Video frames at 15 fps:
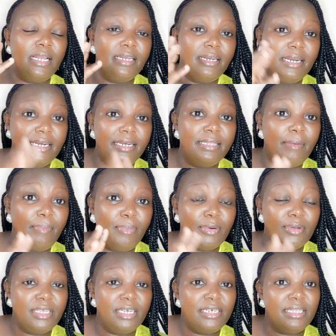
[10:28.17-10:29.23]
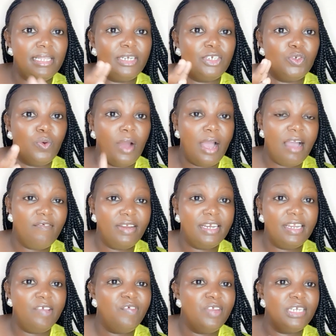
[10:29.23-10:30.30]
read the project that you have, and
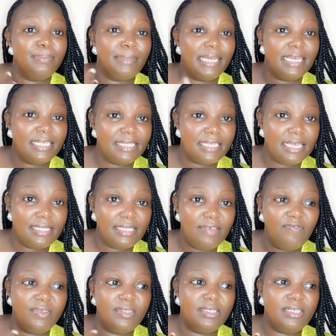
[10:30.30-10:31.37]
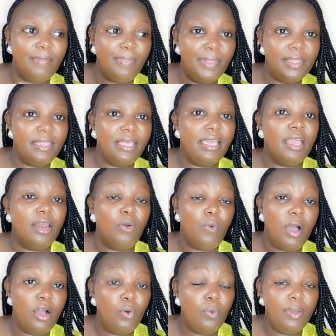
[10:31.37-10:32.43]
if it makes sense, if it's something they can
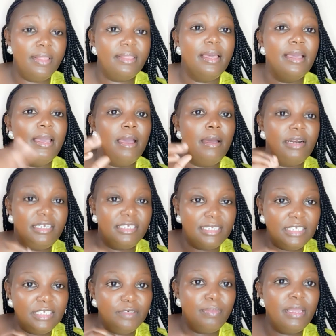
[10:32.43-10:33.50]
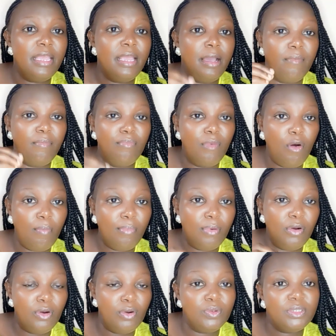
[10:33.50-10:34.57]
work with, trust me, Mombo
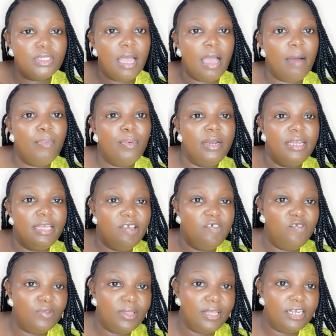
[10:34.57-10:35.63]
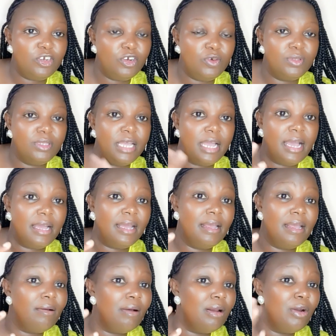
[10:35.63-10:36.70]
loans app will give you that
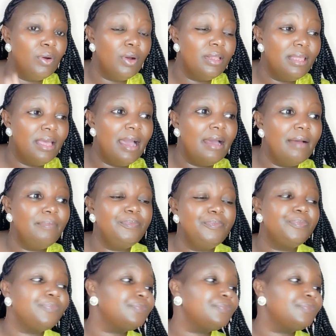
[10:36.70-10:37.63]
loan.